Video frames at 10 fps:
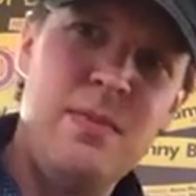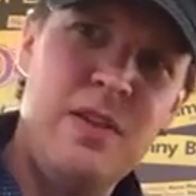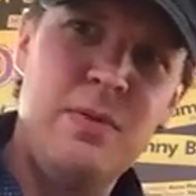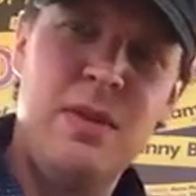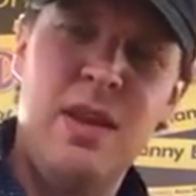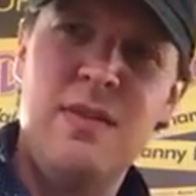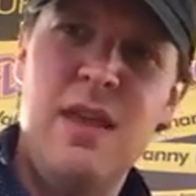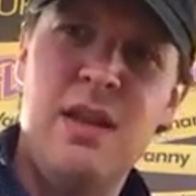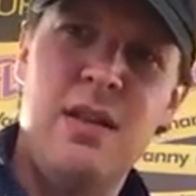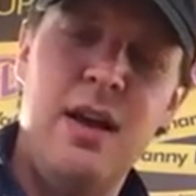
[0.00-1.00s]
That's what they
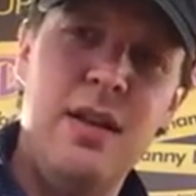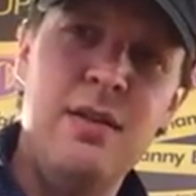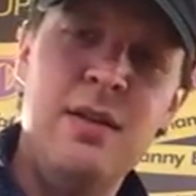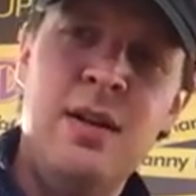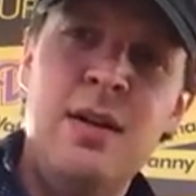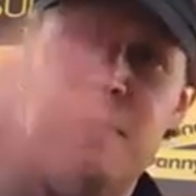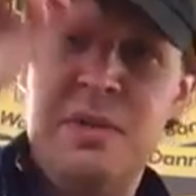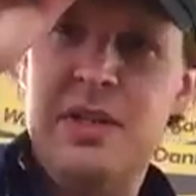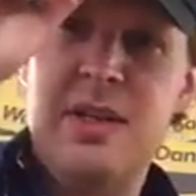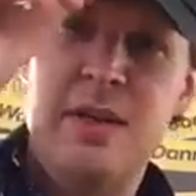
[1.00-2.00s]
say online.
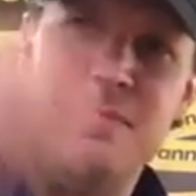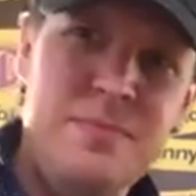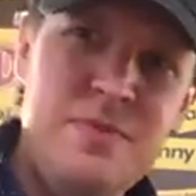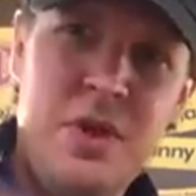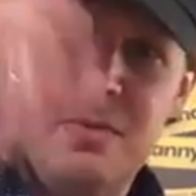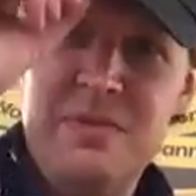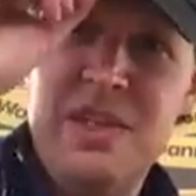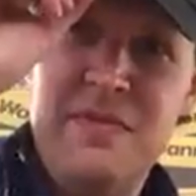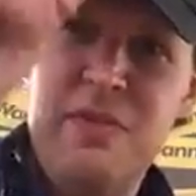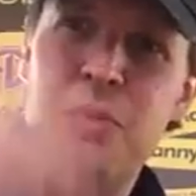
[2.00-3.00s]
But so
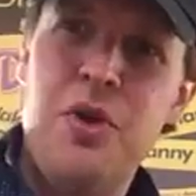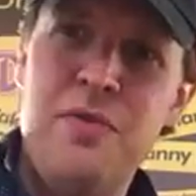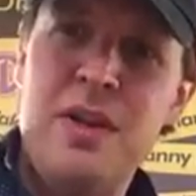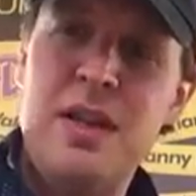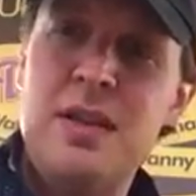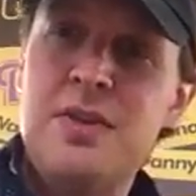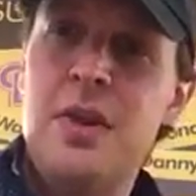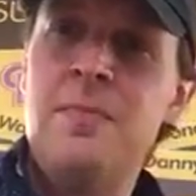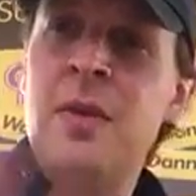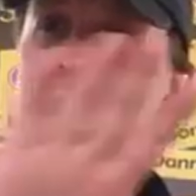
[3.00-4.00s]
this fits perfectly.
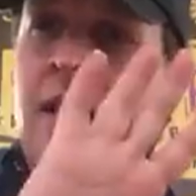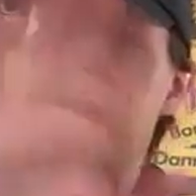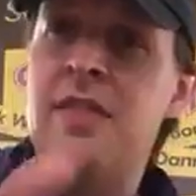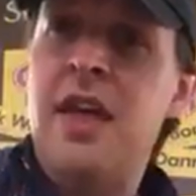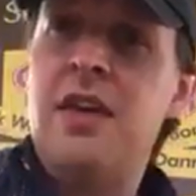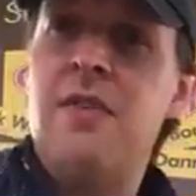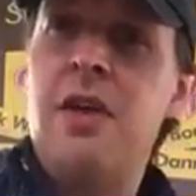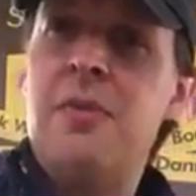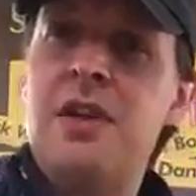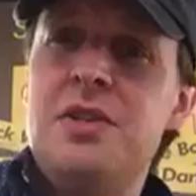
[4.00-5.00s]
So thank you
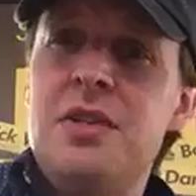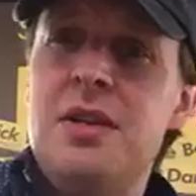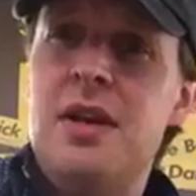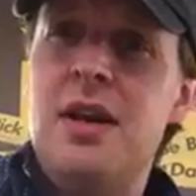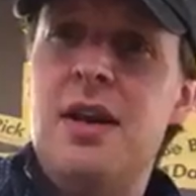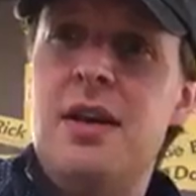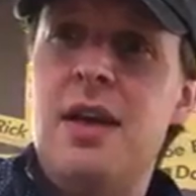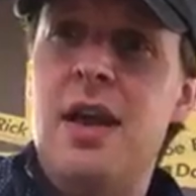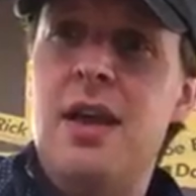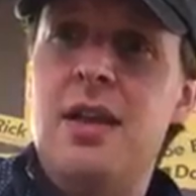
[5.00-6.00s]
very much,
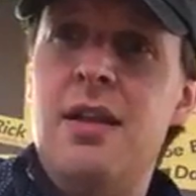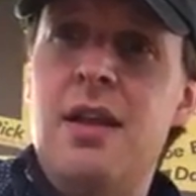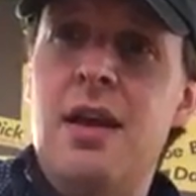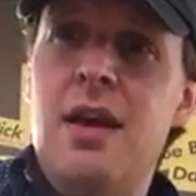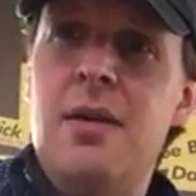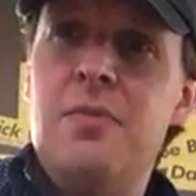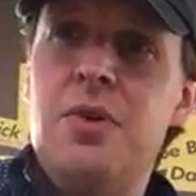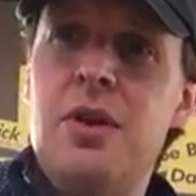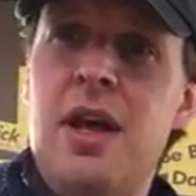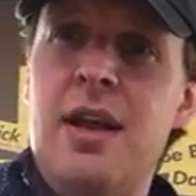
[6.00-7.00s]
and
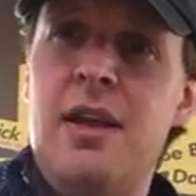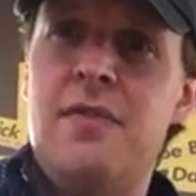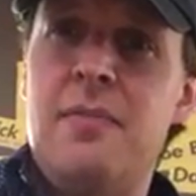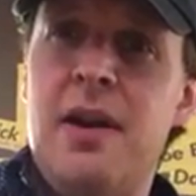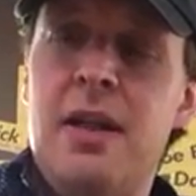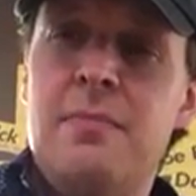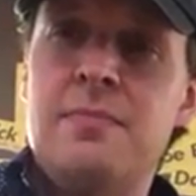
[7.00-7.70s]
good luck, everybody.